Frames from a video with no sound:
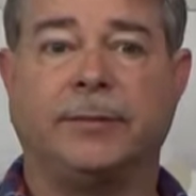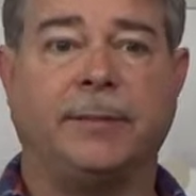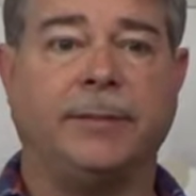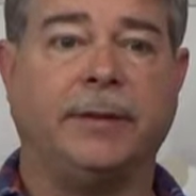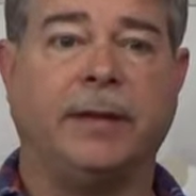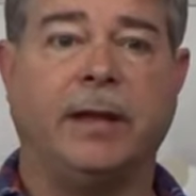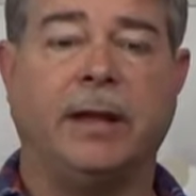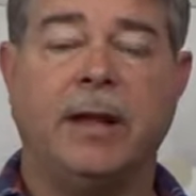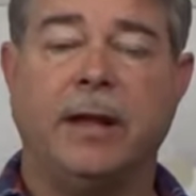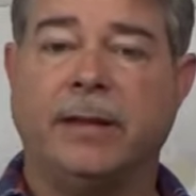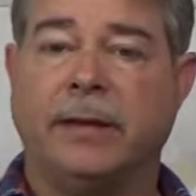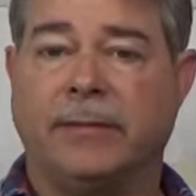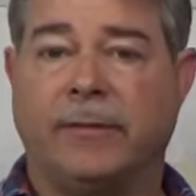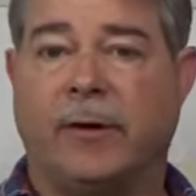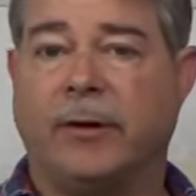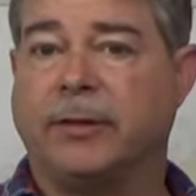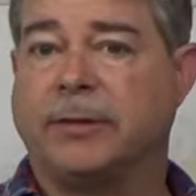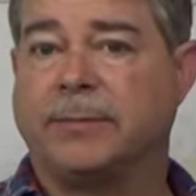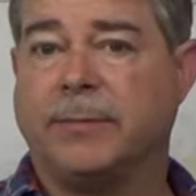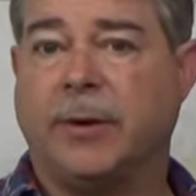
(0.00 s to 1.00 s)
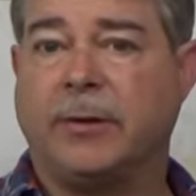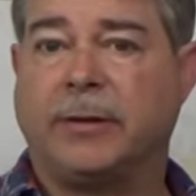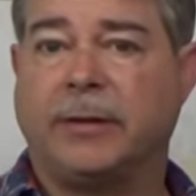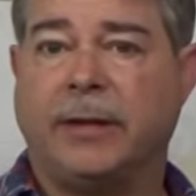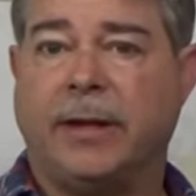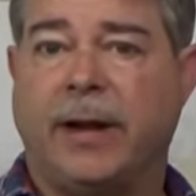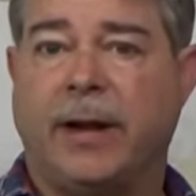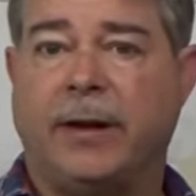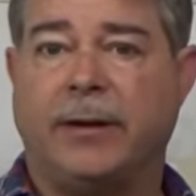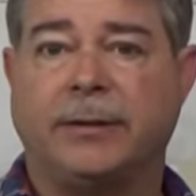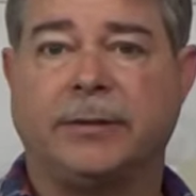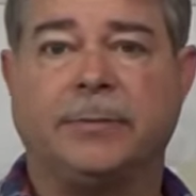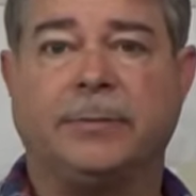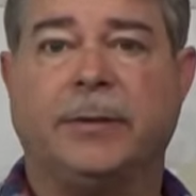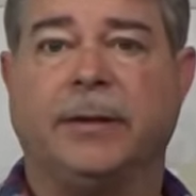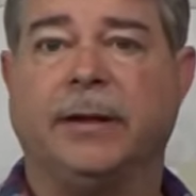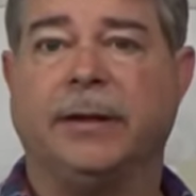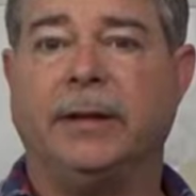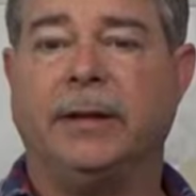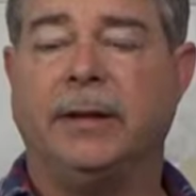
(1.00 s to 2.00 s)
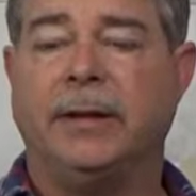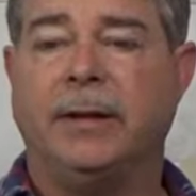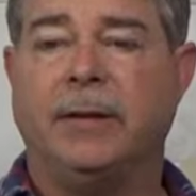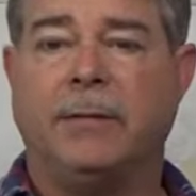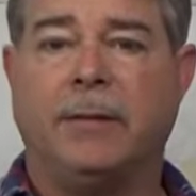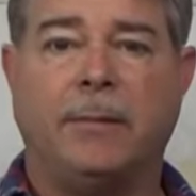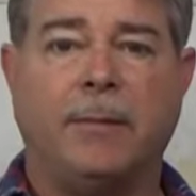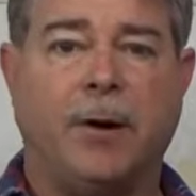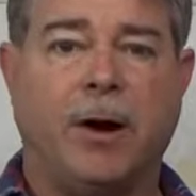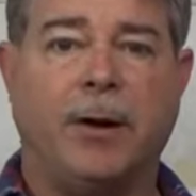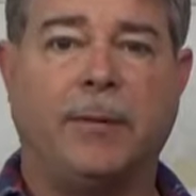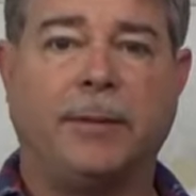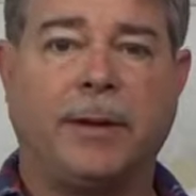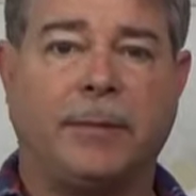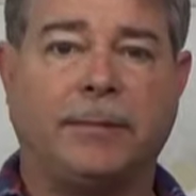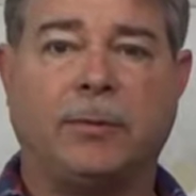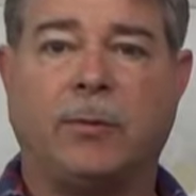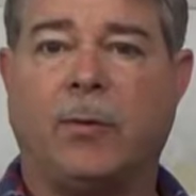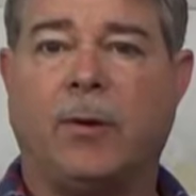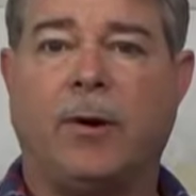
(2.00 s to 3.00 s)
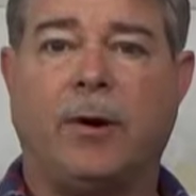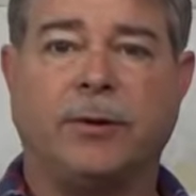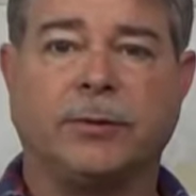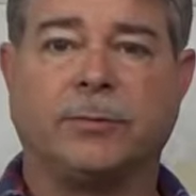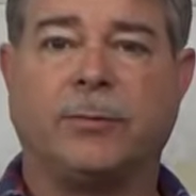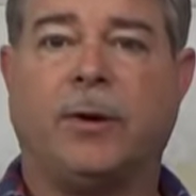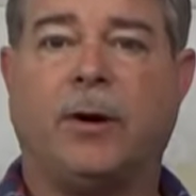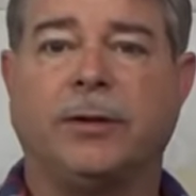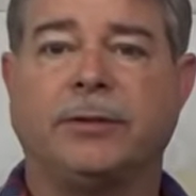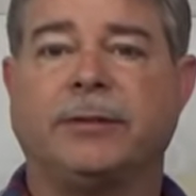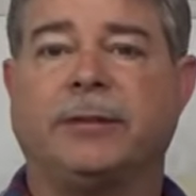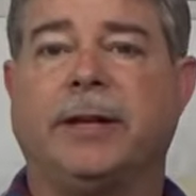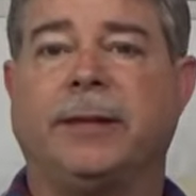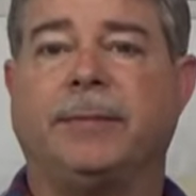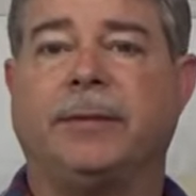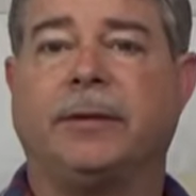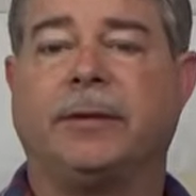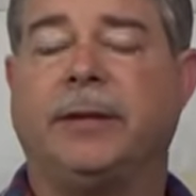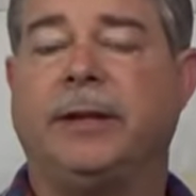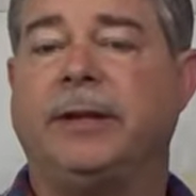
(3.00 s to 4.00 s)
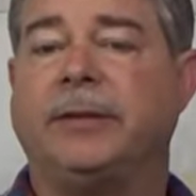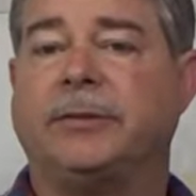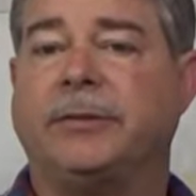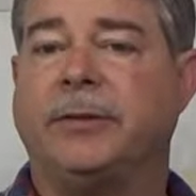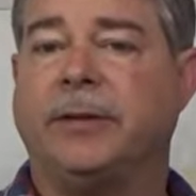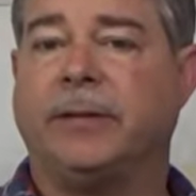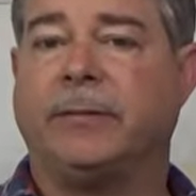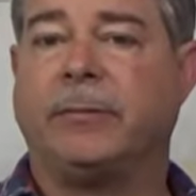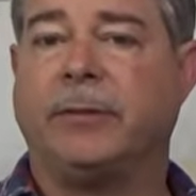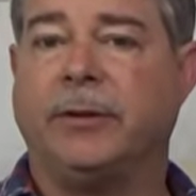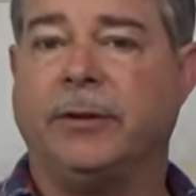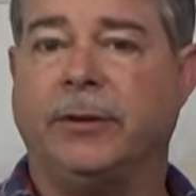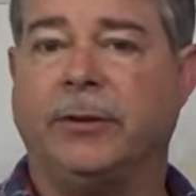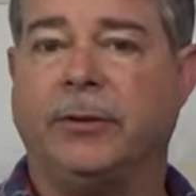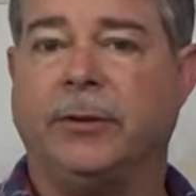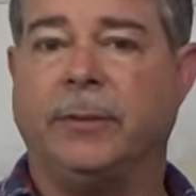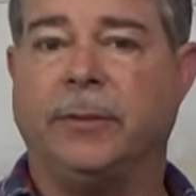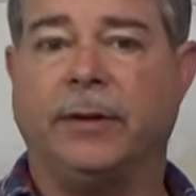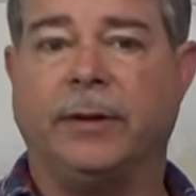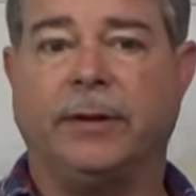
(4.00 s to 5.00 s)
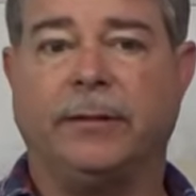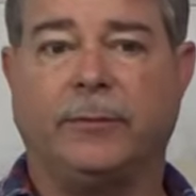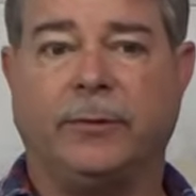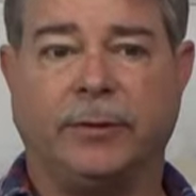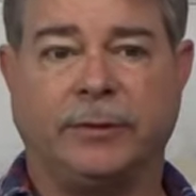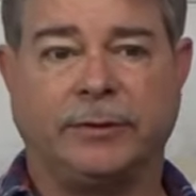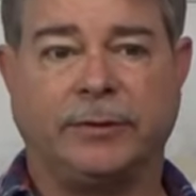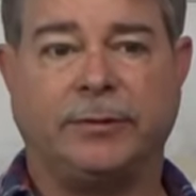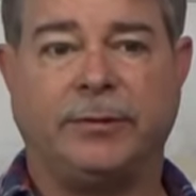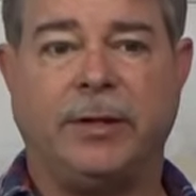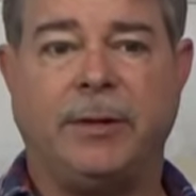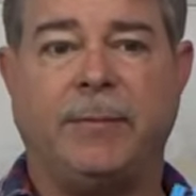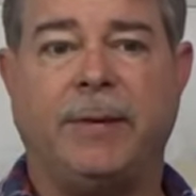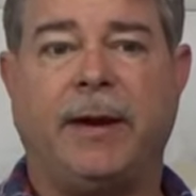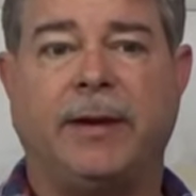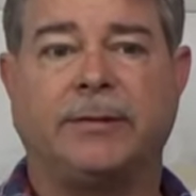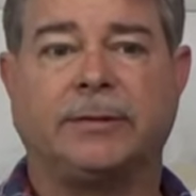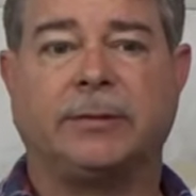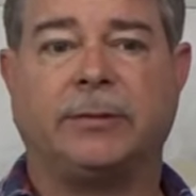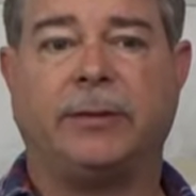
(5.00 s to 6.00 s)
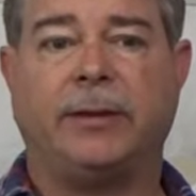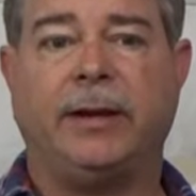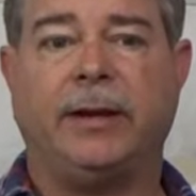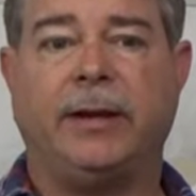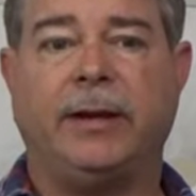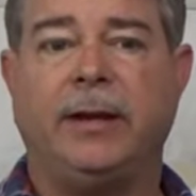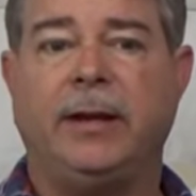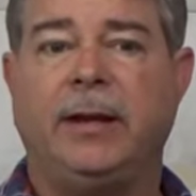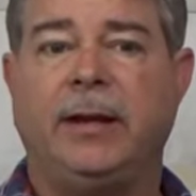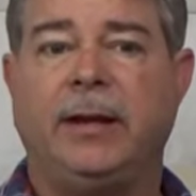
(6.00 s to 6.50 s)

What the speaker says: I mean, they've always smoked in the house, but my mom kept the walls washed, kept it clean, so you never really knew of it. Once she passed away,